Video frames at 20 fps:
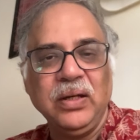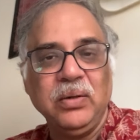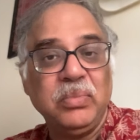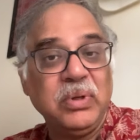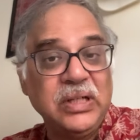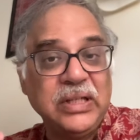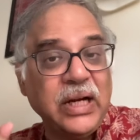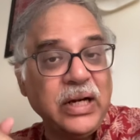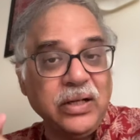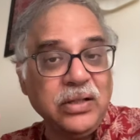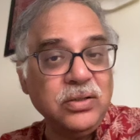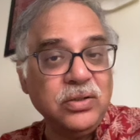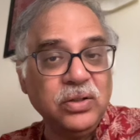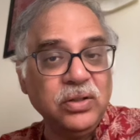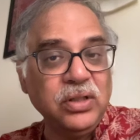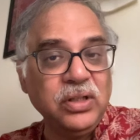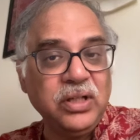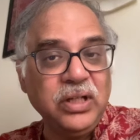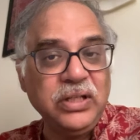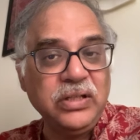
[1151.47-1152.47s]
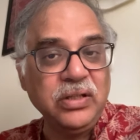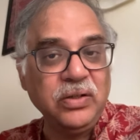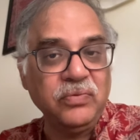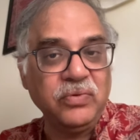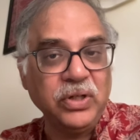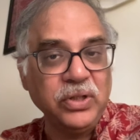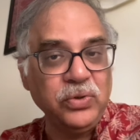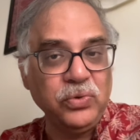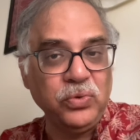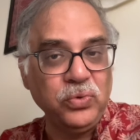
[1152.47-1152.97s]
But that is not the reason
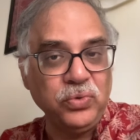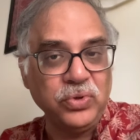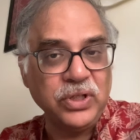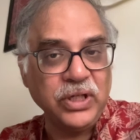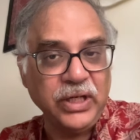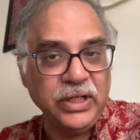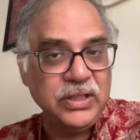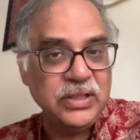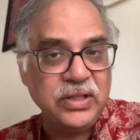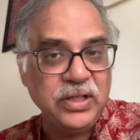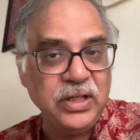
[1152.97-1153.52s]
why you do science.